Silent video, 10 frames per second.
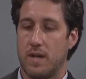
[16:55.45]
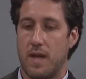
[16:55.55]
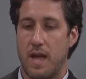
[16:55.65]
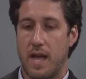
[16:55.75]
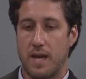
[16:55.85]

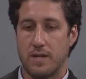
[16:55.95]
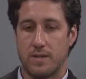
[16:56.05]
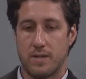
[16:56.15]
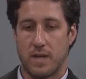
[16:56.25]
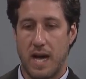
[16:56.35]

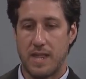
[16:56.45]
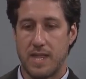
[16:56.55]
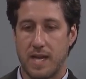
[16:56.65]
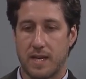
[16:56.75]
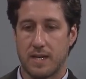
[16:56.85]
And I
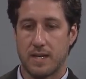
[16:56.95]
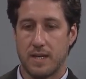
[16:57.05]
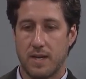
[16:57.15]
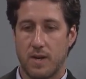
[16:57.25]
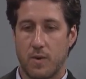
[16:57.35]
think
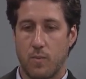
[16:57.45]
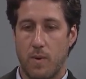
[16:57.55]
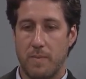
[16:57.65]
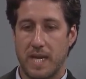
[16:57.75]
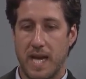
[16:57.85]

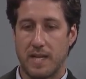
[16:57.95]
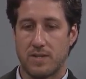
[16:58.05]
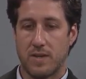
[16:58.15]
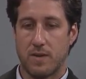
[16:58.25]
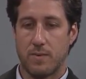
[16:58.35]
when we get
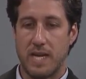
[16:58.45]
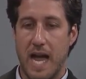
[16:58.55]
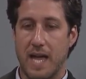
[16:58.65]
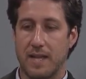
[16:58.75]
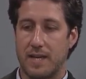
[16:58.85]
to the
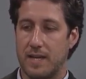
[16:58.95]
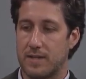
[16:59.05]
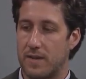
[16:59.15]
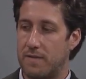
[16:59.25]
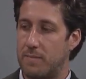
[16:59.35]

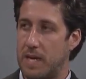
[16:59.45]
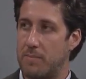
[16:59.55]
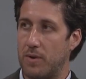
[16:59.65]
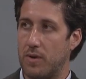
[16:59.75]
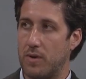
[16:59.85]
realities of
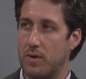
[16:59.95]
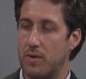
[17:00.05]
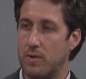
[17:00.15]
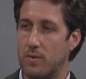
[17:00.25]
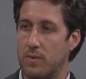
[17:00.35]
people
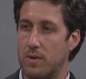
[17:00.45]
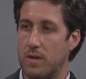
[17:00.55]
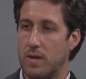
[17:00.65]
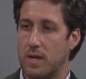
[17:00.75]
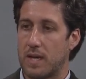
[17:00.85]
who
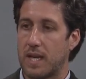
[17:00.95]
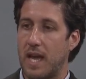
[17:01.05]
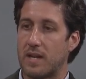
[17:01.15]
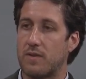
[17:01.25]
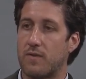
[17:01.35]

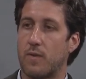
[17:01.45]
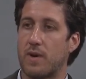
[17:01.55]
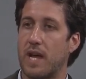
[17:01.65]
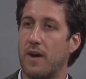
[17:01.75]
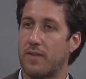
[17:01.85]
can't
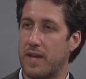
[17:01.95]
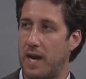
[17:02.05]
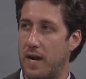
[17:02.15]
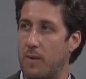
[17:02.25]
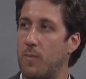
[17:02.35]
afford health
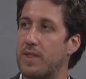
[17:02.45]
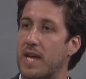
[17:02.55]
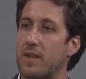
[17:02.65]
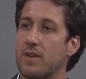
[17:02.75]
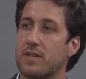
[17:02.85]
care and what
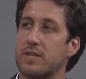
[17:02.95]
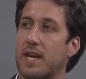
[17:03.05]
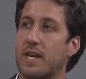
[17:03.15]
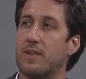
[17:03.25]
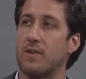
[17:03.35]
that looks like in their